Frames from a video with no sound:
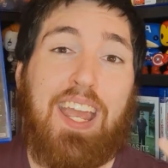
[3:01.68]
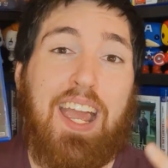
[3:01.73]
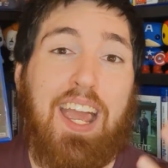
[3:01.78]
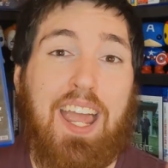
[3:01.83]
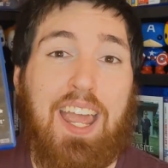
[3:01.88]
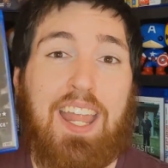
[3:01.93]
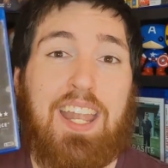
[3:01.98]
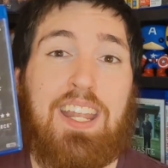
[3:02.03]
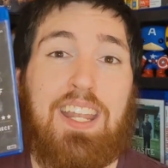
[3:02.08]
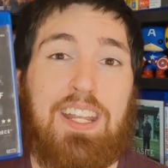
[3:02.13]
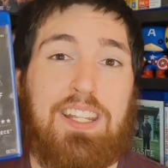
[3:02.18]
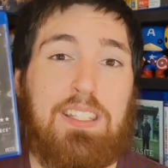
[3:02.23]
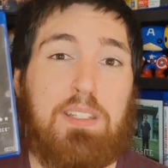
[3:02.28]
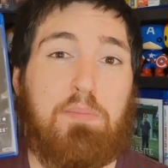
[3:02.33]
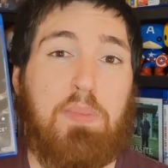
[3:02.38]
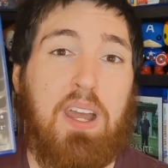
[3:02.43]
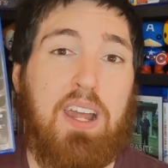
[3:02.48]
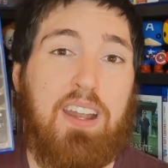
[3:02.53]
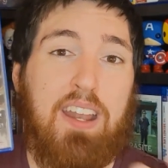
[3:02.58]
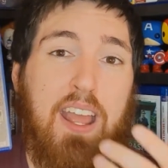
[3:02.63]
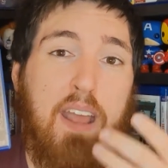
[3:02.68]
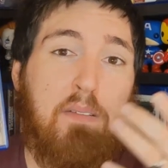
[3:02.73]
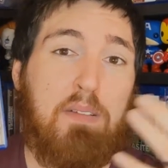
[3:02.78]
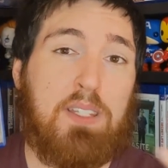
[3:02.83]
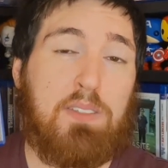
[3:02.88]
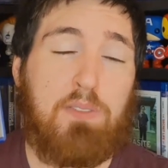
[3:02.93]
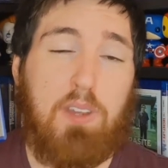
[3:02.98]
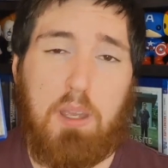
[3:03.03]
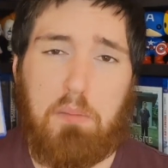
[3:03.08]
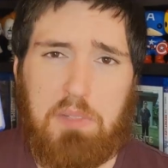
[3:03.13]
and it's about how
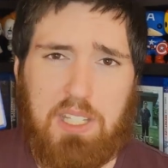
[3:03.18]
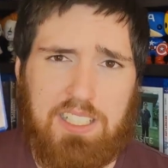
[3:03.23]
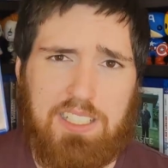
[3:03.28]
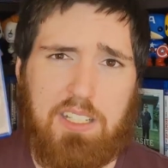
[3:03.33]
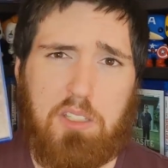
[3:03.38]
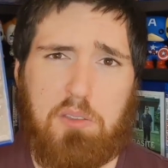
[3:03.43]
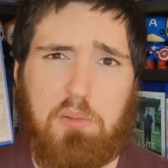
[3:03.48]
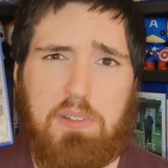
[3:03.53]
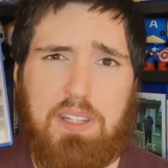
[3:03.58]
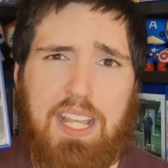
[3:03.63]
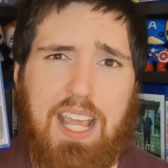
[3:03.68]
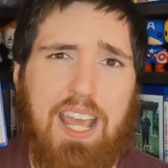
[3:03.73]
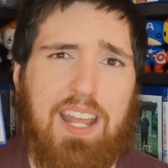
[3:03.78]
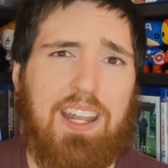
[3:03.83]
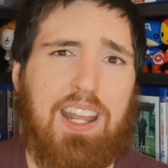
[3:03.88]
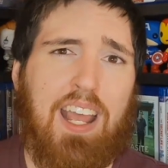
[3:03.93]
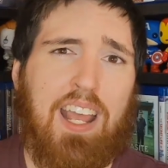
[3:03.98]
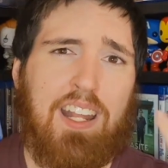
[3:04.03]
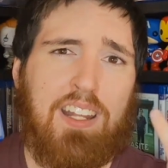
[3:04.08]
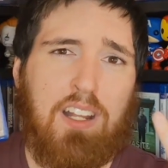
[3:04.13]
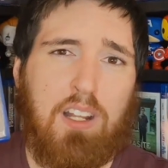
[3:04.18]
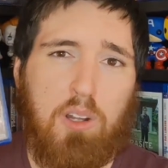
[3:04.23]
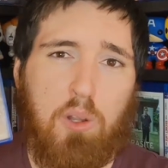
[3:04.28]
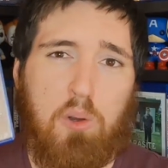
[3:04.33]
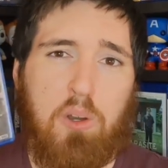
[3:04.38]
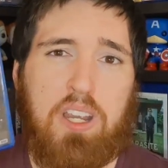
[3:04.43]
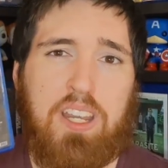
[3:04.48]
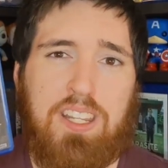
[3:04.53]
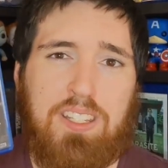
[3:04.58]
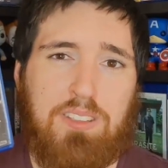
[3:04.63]
his family deals with that and the
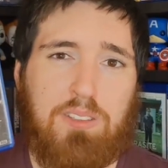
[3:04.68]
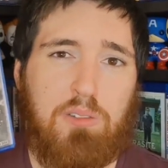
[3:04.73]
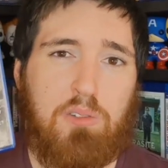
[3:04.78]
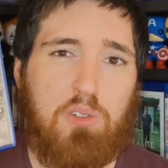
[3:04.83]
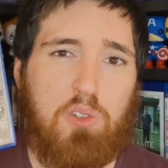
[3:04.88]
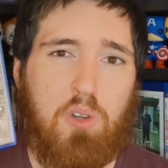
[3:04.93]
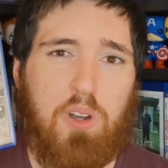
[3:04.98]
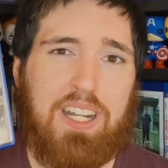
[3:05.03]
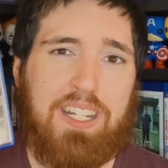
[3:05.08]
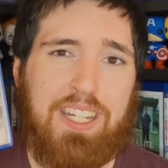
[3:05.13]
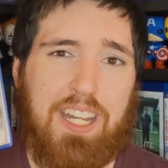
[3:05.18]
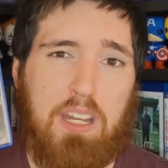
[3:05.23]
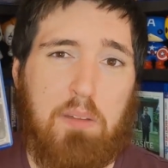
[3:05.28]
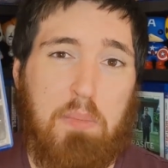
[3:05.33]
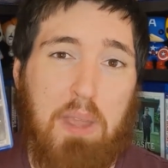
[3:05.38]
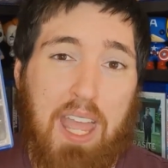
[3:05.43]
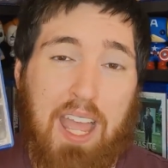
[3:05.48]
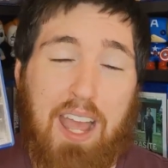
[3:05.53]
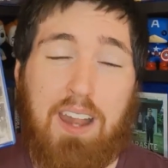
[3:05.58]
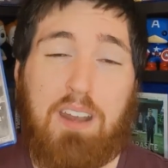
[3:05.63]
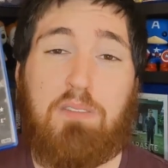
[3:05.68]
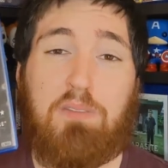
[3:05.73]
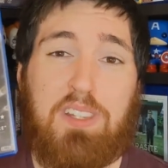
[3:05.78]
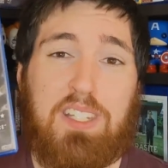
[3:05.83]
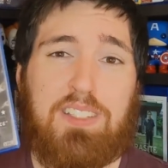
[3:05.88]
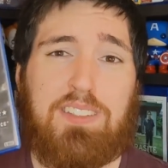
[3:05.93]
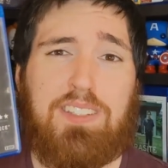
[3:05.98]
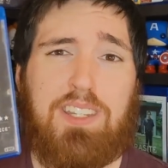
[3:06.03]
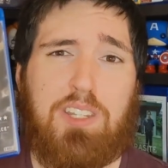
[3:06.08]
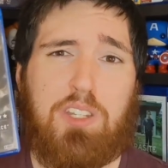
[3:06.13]
lawyers who try and get him out of
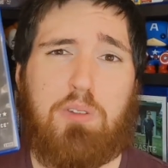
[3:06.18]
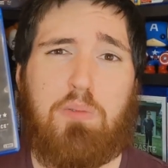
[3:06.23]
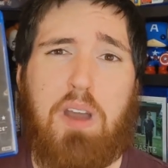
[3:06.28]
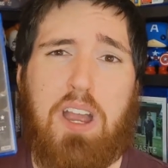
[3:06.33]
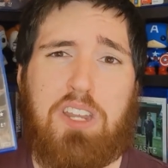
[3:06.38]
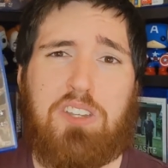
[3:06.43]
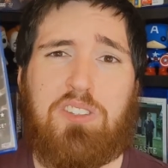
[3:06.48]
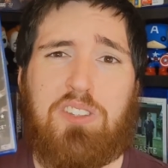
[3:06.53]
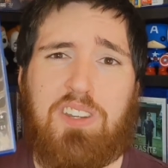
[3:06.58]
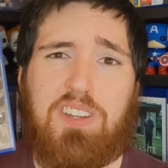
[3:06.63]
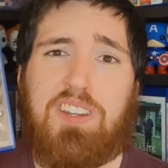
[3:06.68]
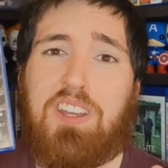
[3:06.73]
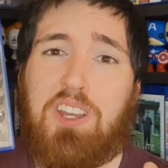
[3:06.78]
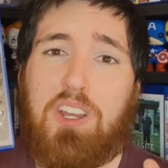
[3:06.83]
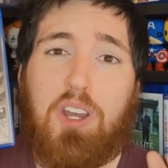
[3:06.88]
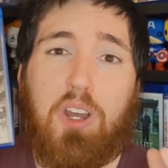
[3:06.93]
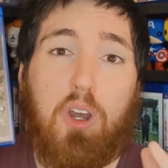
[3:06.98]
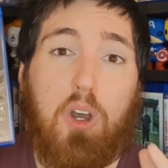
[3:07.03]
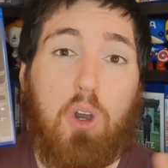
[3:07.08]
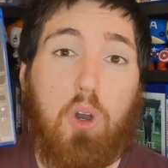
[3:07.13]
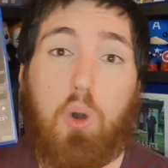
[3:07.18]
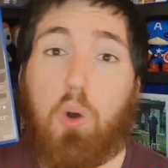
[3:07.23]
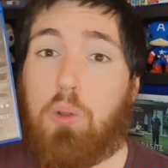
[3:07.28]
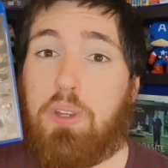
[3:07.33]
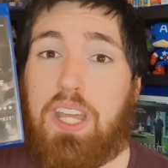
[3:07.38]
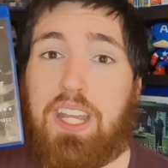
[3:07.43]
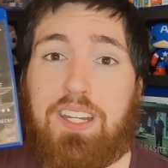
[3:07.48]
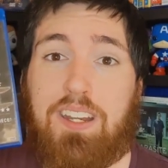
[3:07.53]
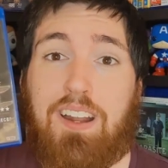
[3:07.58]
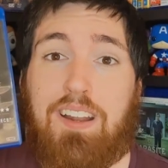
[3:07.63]
this situation, all
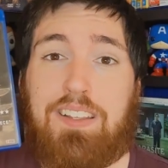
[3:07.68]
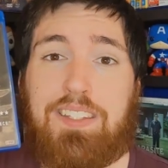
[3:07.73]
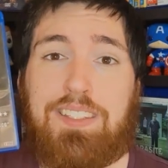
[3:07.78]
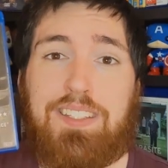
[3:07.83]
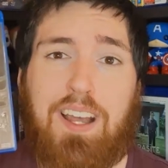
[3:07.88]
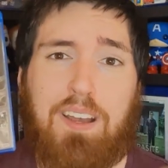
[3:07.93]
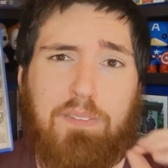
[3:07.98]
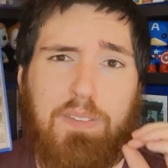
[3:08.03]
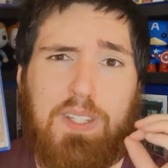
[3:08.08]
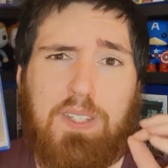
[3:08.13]
that kind of stuff.